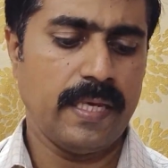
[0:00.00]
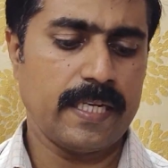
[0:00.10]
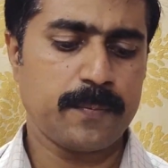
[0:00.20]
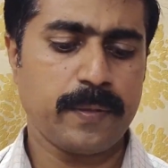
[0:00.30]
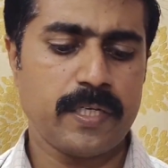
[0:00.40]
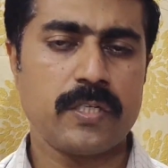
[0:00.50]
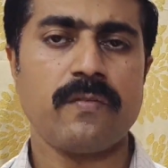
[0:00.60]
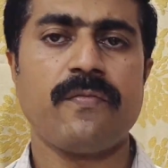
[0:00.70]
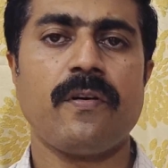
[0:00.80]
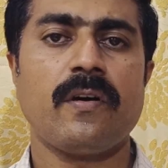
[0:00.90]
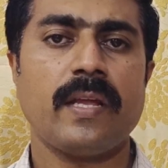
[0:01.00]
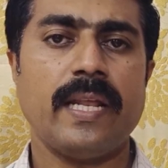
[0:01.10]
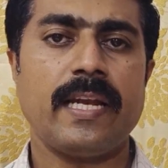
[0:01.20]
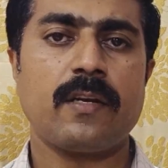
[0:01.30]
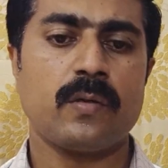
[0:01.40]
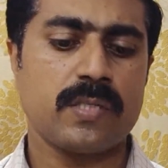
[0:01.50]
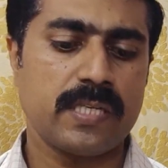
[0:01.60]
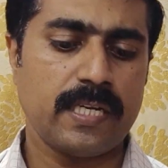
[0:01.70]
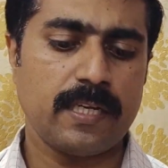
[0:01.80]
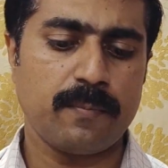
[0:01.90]
expression for
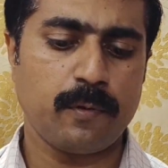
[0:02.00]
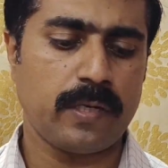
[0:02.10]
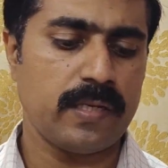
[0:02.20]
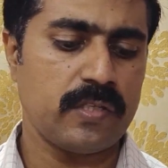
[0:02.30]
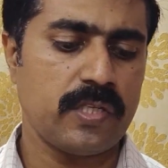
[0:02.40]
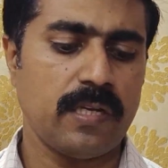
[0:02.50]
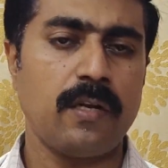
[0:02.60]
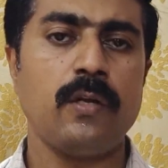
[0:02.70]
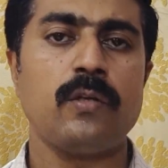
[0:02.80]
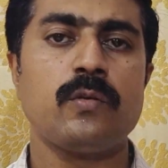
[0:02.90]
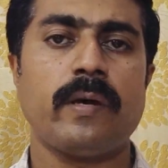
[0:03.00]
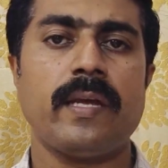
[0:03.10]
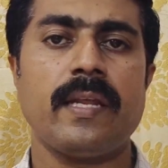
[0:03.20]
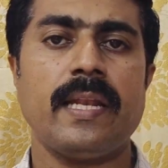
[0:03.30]
electrostatic potential due to an